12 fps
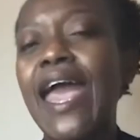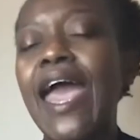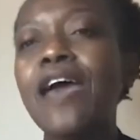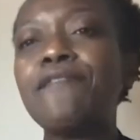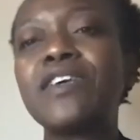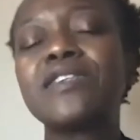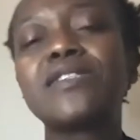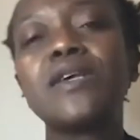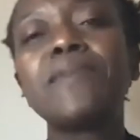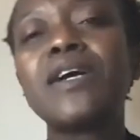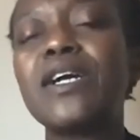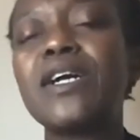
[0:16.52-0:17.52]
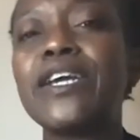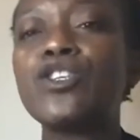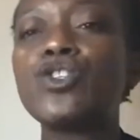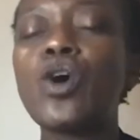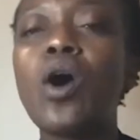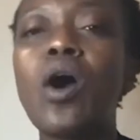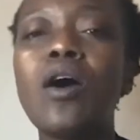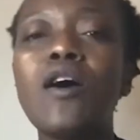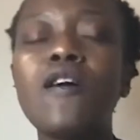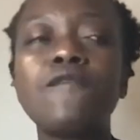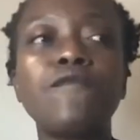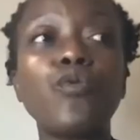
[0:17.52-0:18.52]
Having some kind
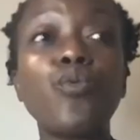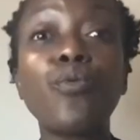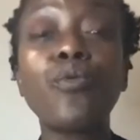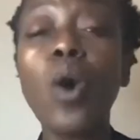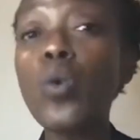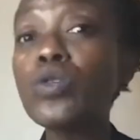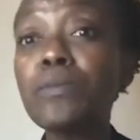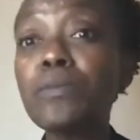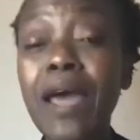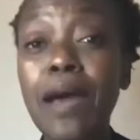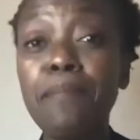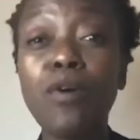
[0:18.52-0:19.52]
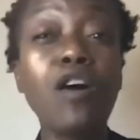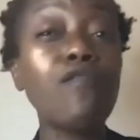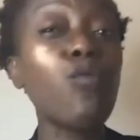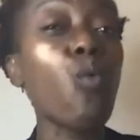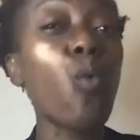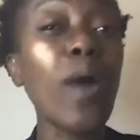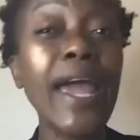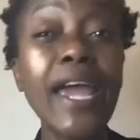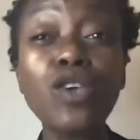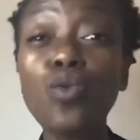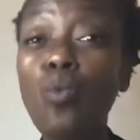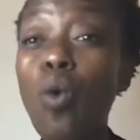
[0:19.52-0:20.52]
of roadmap of where
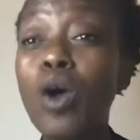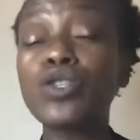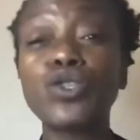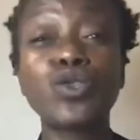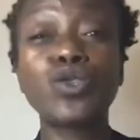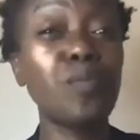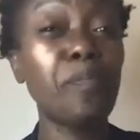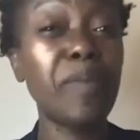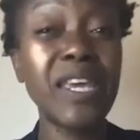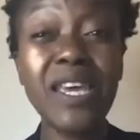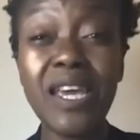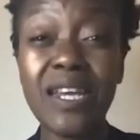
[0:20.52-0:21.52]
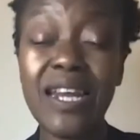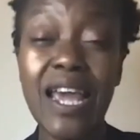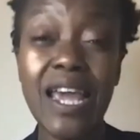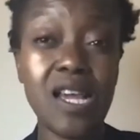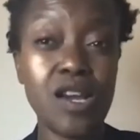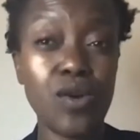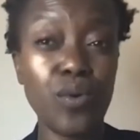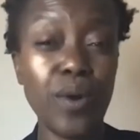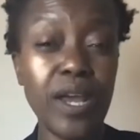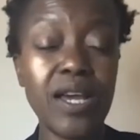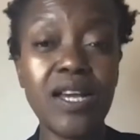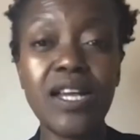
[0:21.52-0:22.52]
you want to be in a
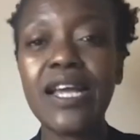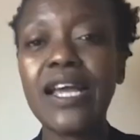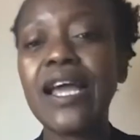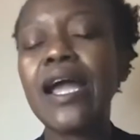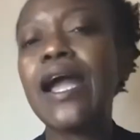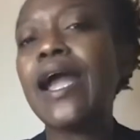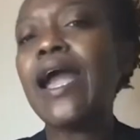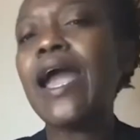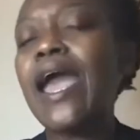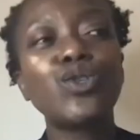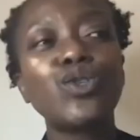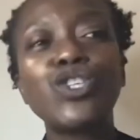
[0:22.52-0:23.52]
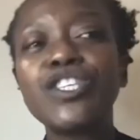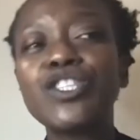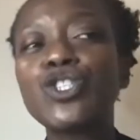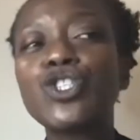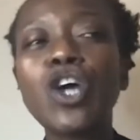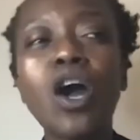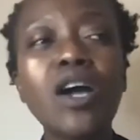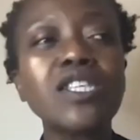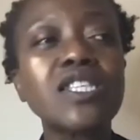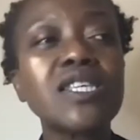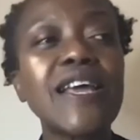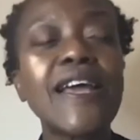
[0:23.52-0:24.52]
career, to just
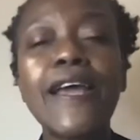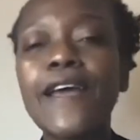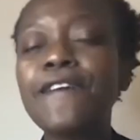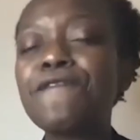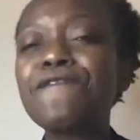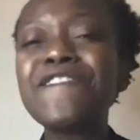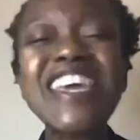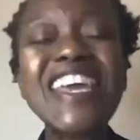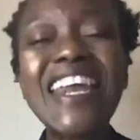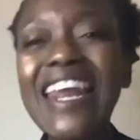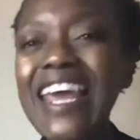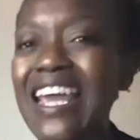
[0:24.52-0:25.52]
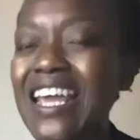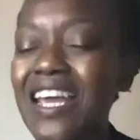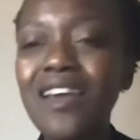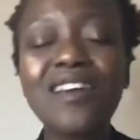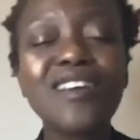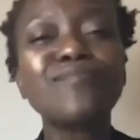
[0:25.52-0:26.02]
start feeling